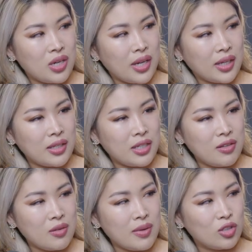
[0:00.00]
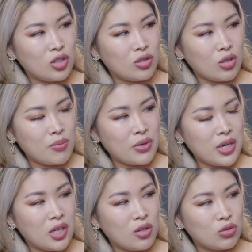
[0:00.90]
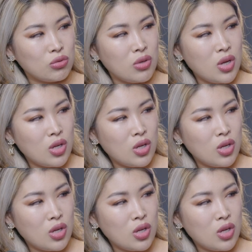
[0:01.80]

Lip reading: Like, can you imagine Tom Brady go to